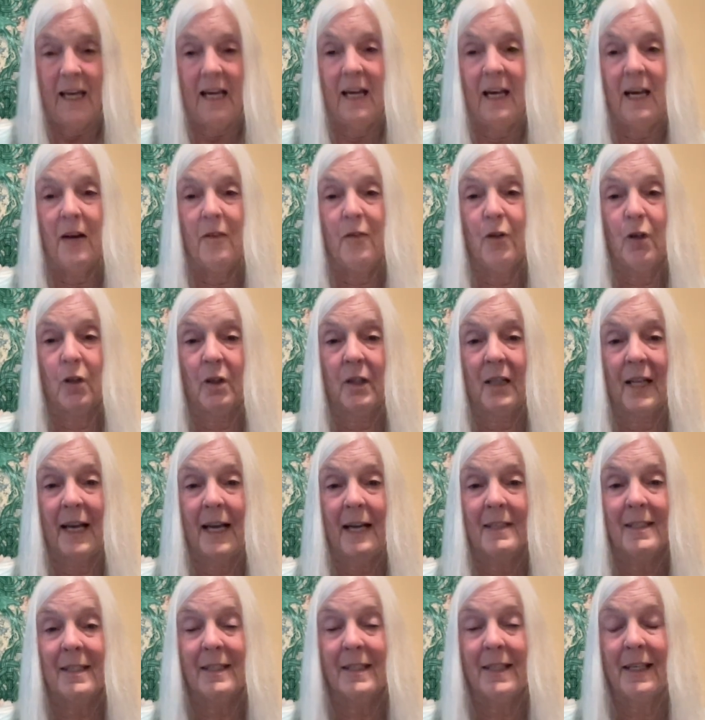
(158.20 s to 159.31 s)
And the
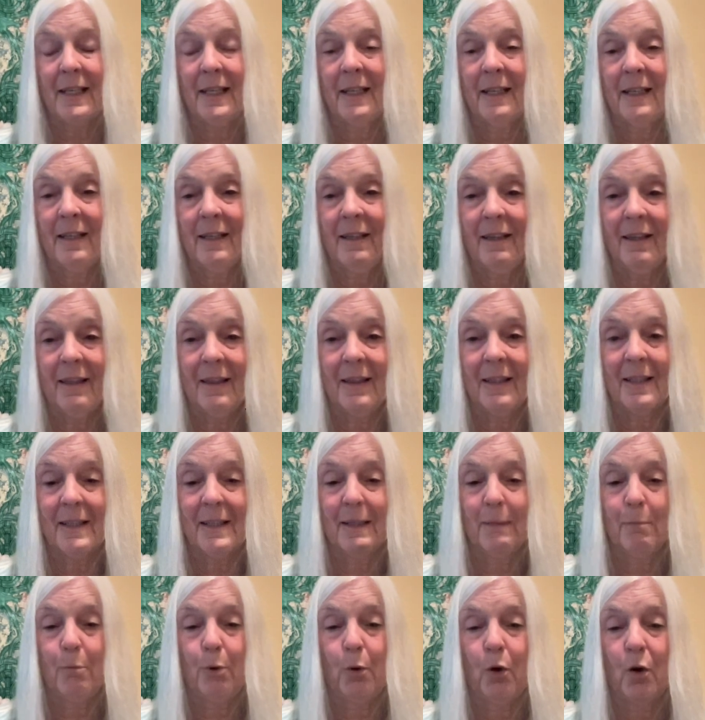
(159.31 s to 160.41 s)
last thing that's
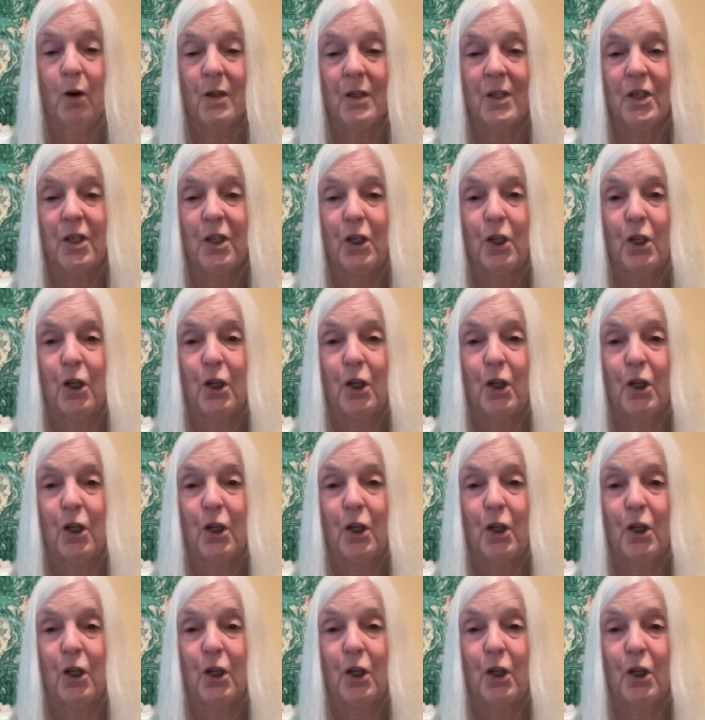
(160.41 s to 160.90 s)
important to